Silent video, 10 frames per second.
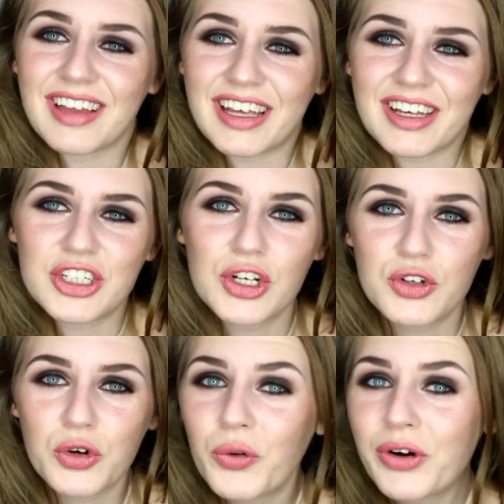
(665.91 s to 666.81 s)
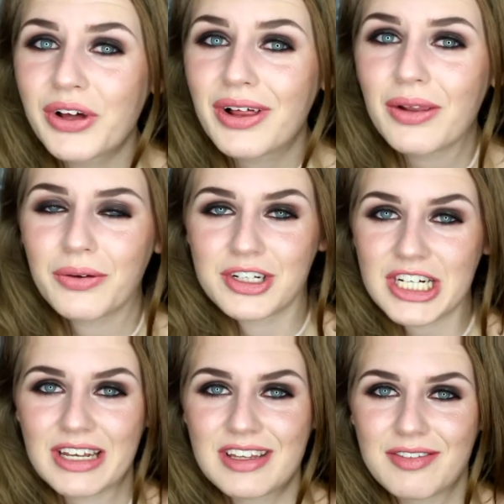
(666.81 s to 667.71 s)
like a tutorial or a
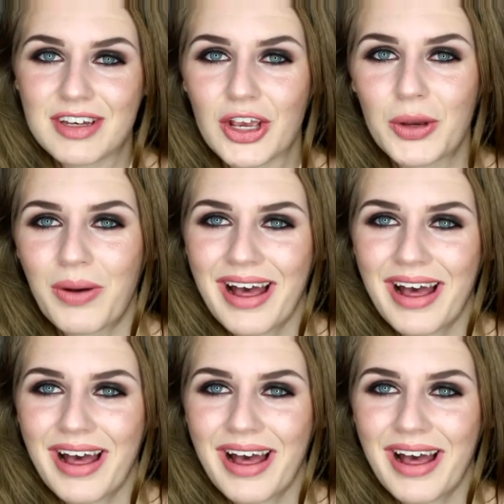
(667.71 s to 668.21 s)
chatty video,